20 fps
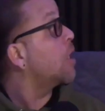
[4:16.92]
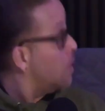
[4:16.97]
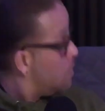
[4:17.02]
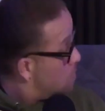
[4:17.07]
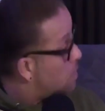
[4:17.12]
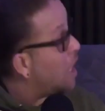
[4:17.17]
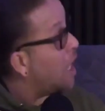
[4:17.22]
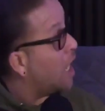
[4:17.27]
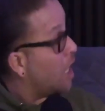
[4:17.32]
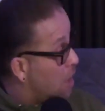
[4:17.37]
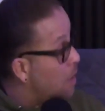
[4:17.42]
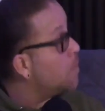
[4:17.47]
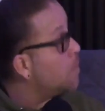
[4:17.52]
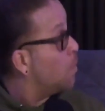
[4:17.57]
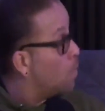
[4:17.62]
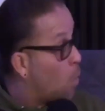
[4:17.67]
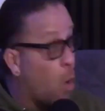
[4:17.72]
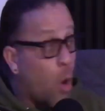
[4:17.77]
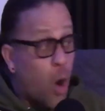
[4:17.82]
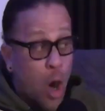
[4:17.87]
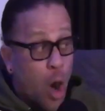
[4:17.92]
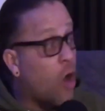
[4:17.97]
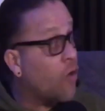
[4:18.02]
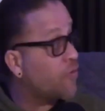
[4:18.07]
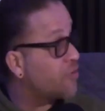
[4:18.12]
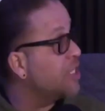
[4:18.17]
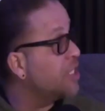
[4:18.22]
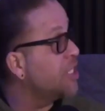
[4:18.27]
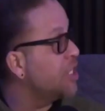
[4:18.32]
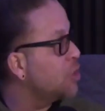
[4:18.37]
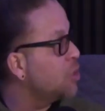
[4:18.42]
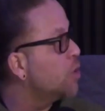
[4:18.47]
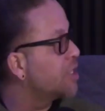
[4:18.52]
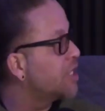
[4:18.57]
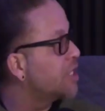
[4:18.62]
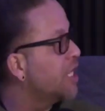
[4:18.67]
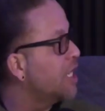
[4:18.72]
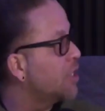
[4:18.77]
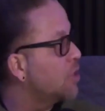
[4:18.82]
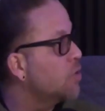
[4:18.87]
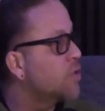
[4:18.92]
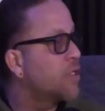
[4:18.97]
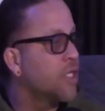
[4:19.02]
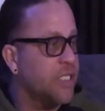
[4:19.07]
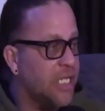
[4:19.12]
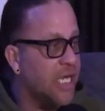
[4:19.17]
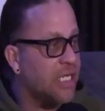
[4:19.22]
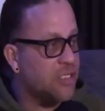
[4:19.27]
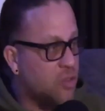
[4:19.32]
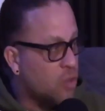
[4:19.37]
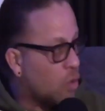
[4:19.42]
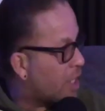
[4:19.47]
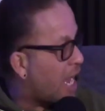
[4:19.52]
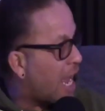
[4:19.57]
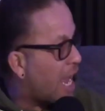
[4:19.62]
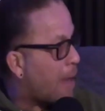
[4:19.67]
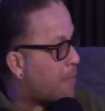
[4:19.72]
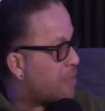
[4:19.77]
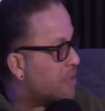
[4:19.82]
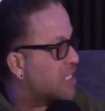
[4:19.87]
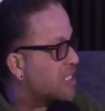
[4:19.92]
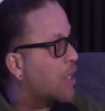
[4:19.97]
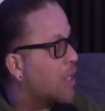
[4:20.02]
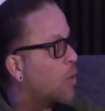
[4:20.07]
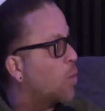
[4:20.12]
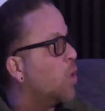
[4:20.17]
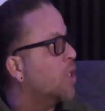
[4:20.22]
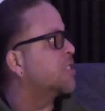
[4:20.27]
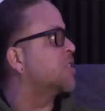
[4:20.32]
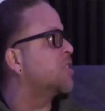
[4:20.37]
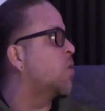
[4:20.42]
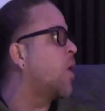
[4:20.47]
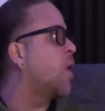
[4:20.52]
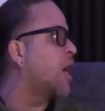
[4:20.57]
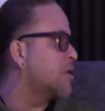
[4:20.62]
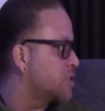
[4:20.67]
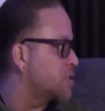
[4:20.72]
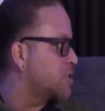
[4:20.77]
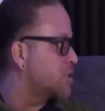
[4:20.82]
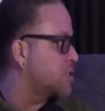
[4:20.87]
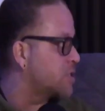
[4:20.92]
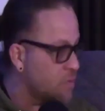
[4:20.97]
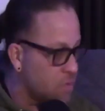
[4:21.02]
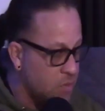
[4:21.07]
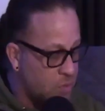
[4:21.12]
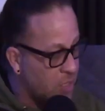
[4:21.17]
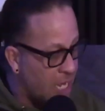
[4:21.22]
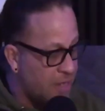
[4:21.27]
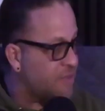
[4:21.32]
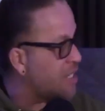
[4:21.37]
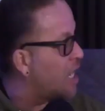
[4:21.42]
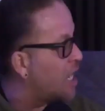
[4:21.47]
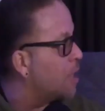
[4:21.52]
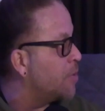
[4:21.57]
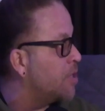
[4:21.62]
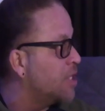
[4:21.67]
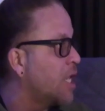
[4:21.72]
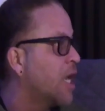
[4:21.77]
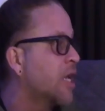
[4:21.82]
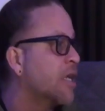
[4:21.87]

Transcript: lot of people think more often than you would think. You think that story happens like once in a lifetime, and like